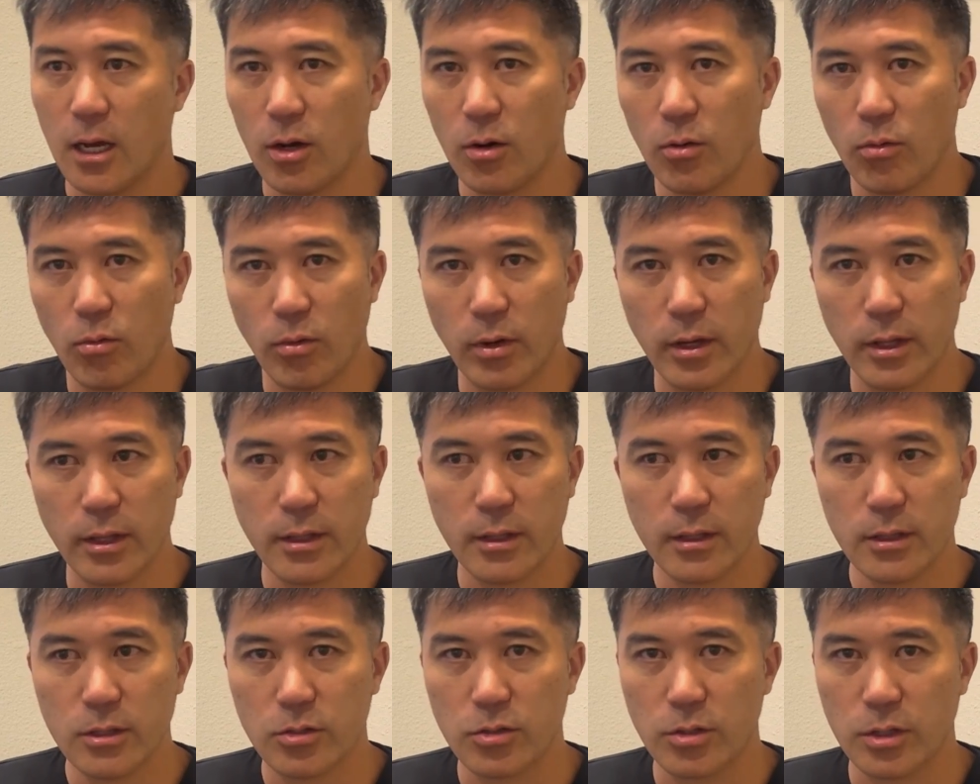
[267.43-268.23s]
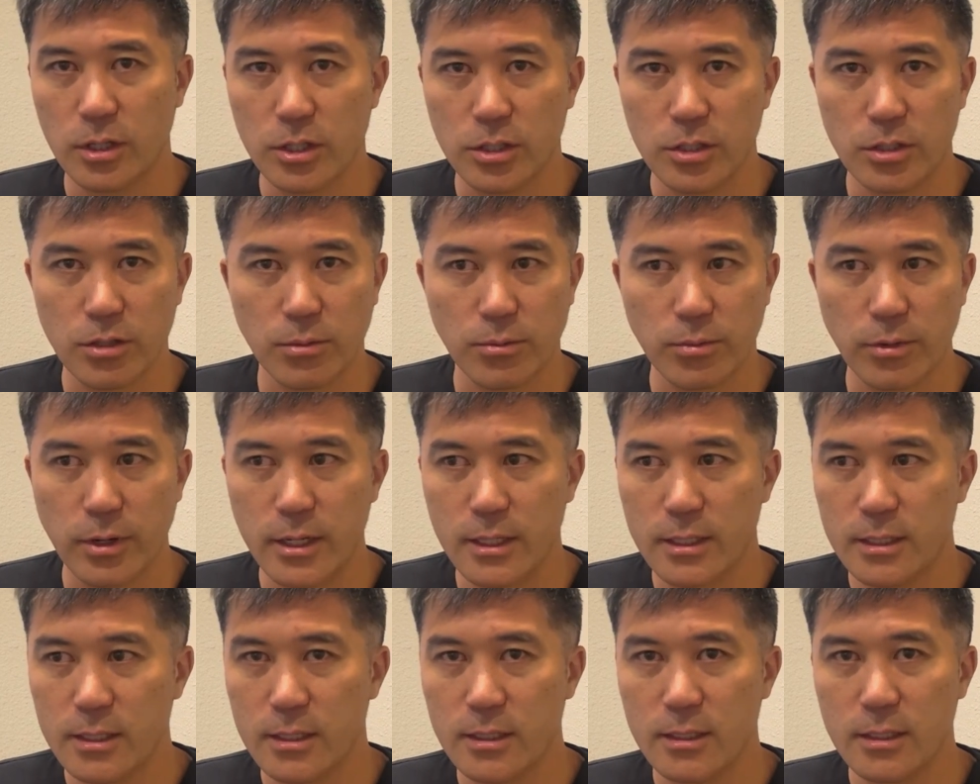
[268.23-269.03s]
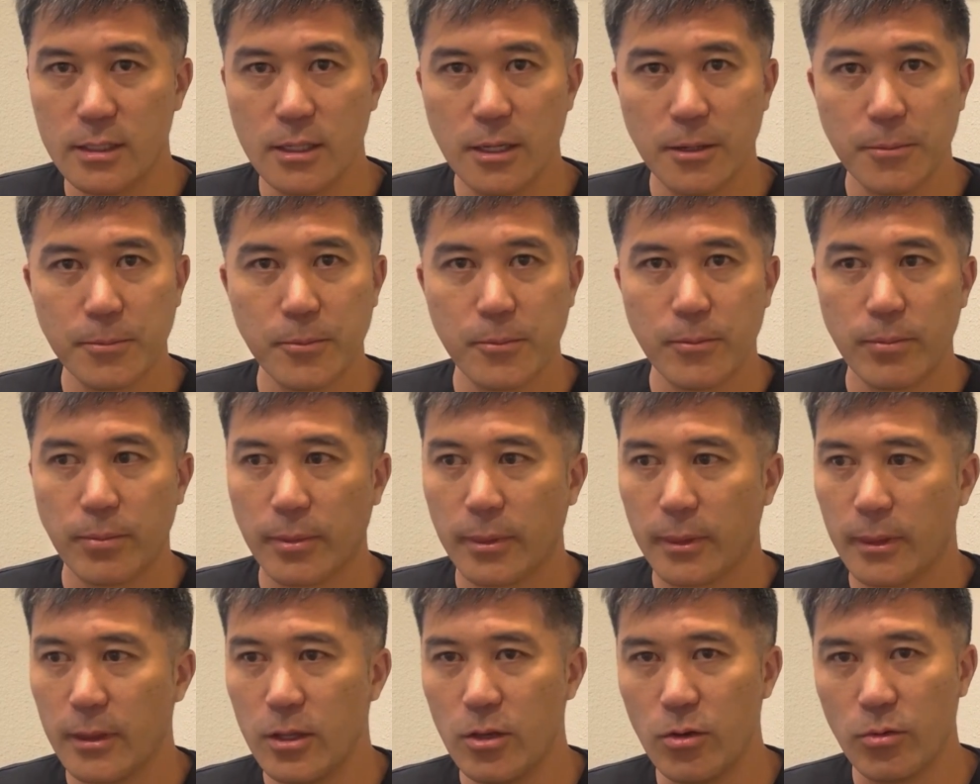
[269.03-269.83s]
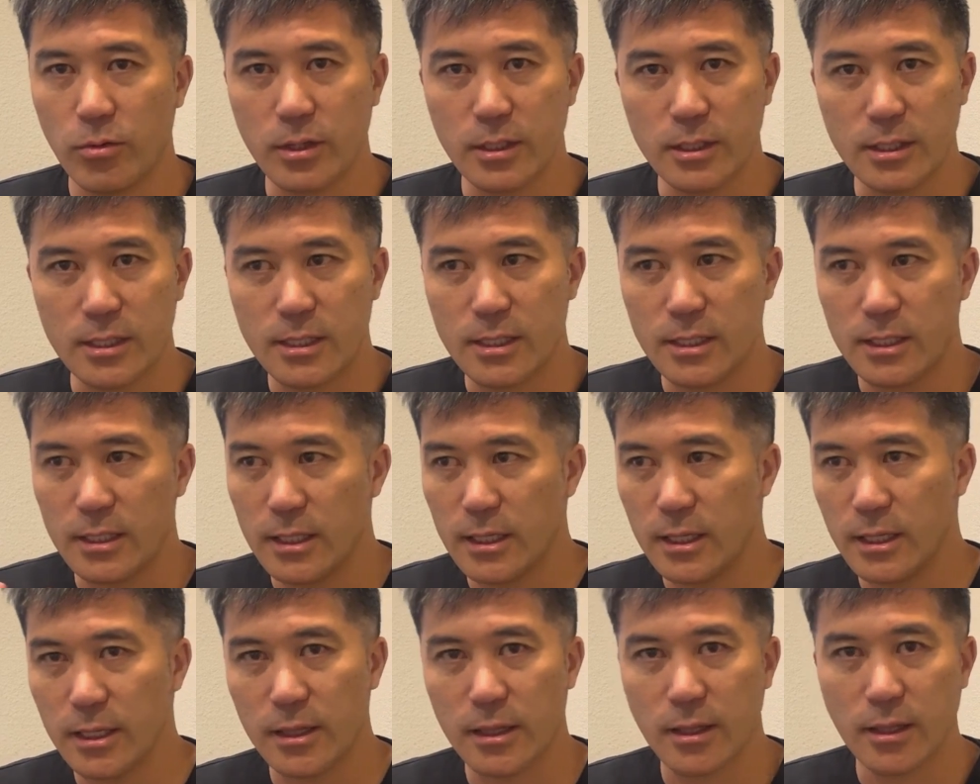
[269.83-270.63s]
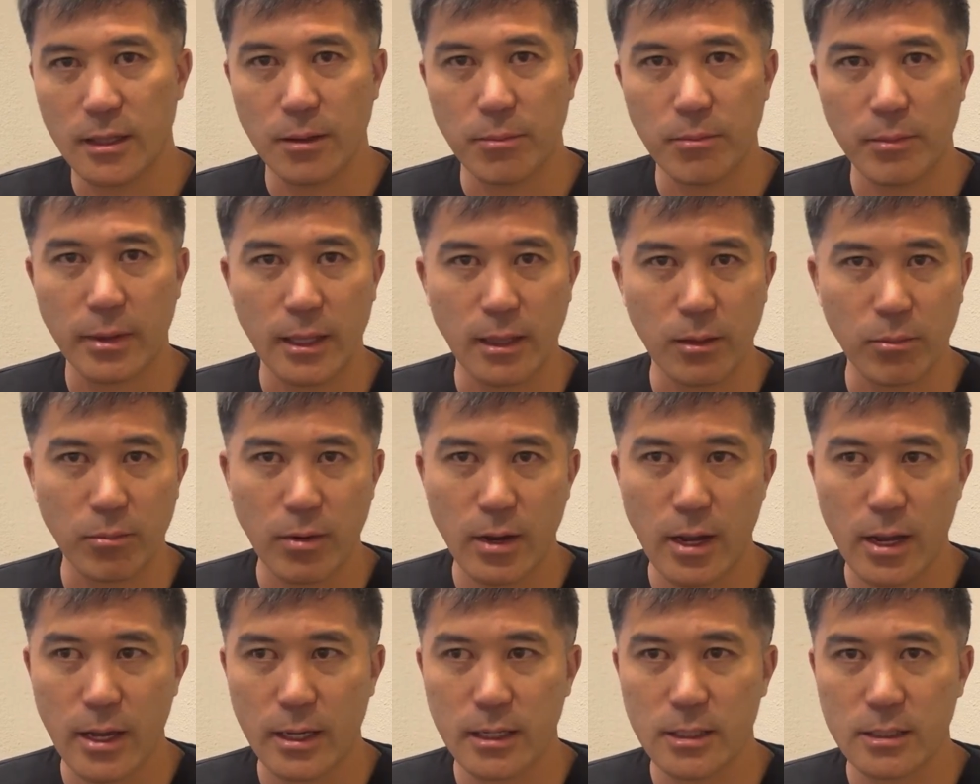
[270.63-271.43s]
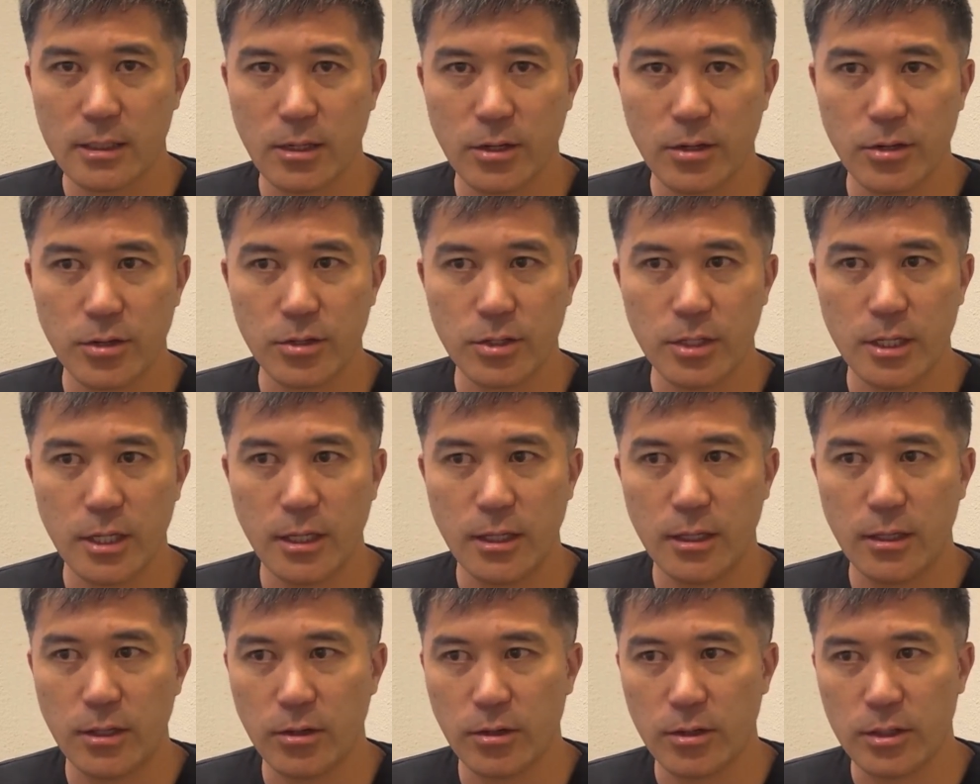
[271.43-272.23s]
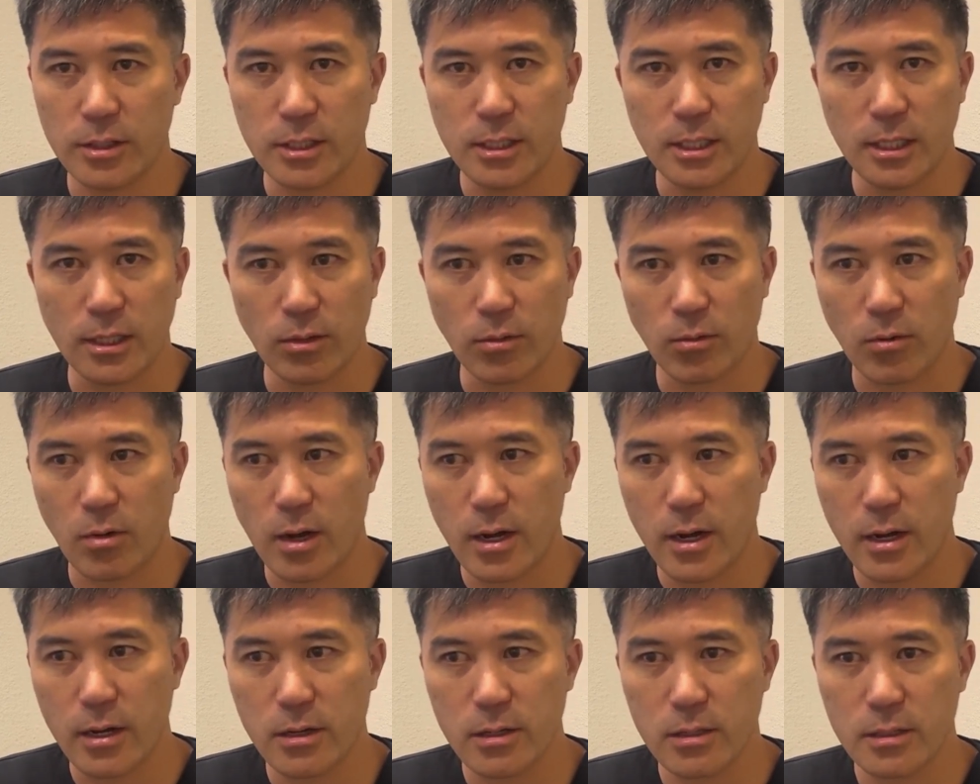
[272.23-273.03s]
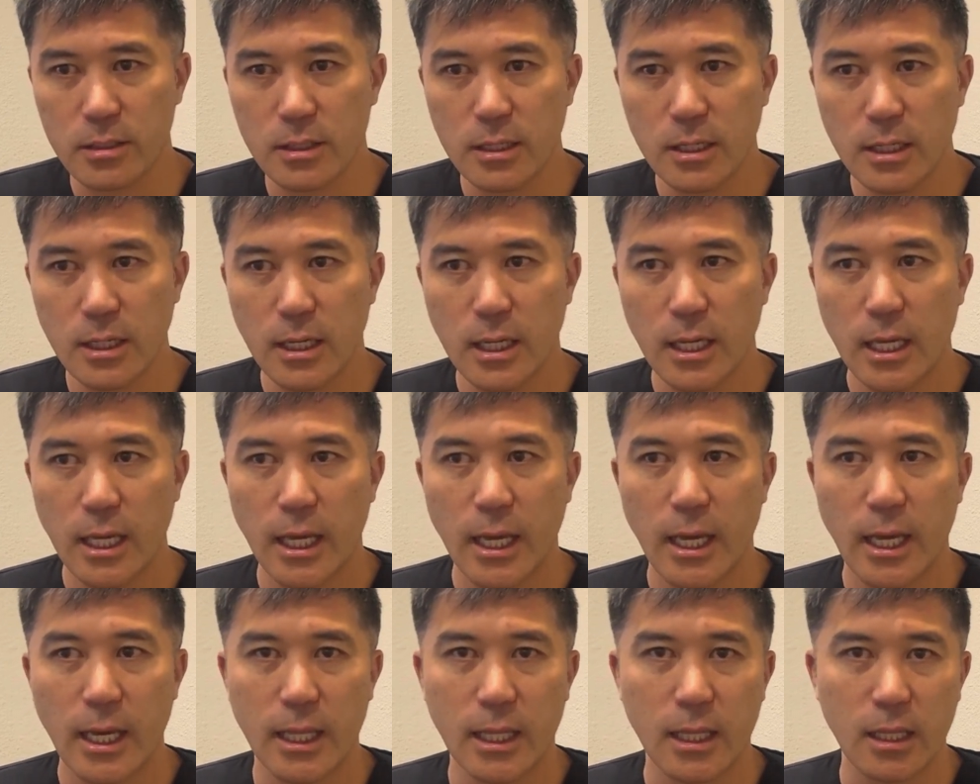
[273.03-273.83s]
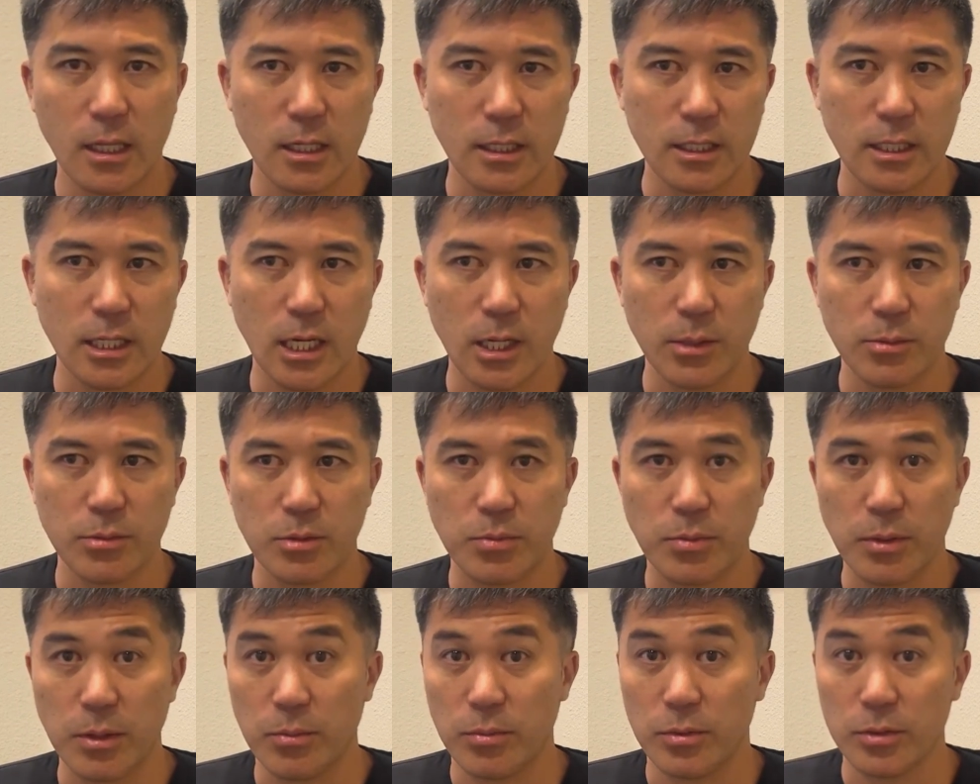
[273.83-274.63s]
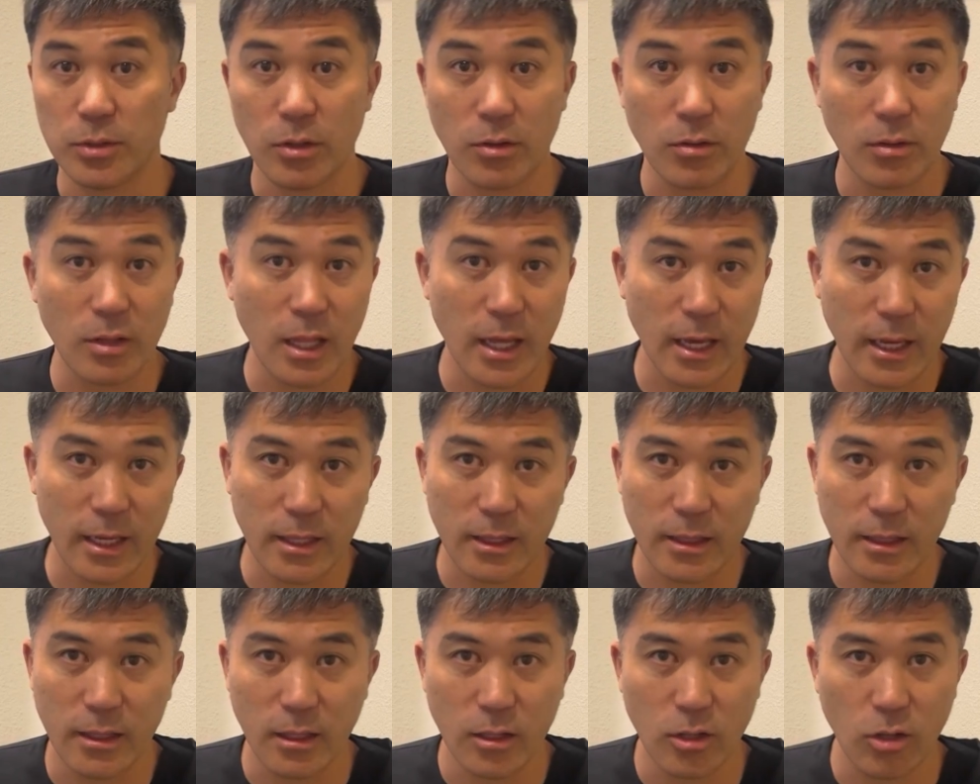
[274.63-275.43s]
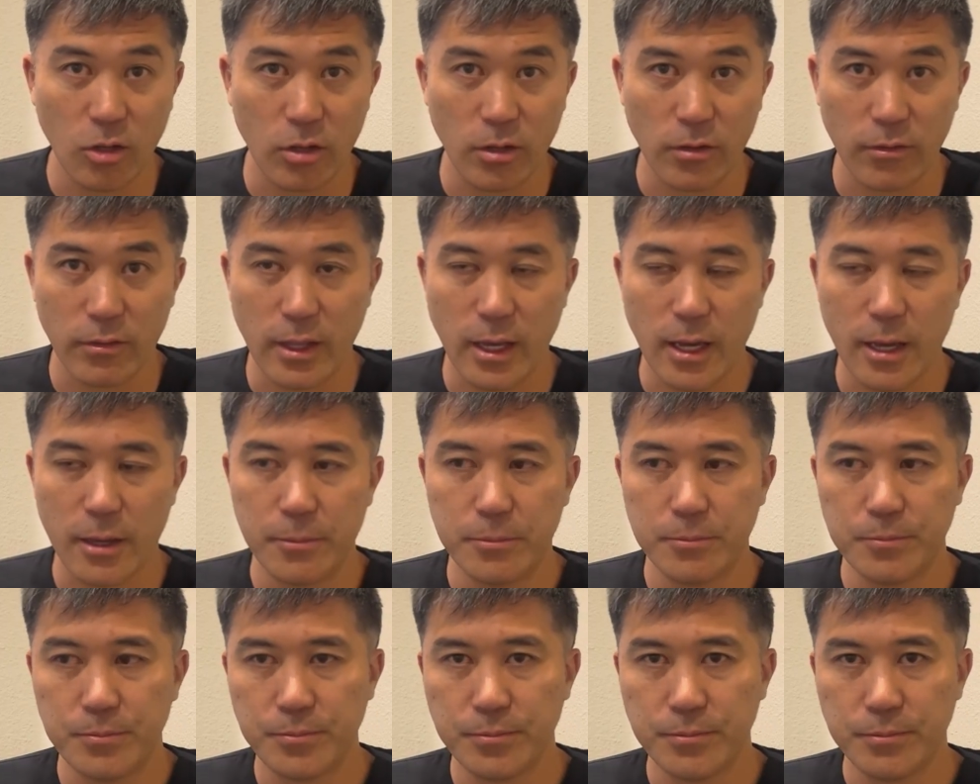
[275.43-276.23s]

With traditional braces, you can see the metal brackets on your teeth, you can see the wires, and a lot of times people don't like the look of that.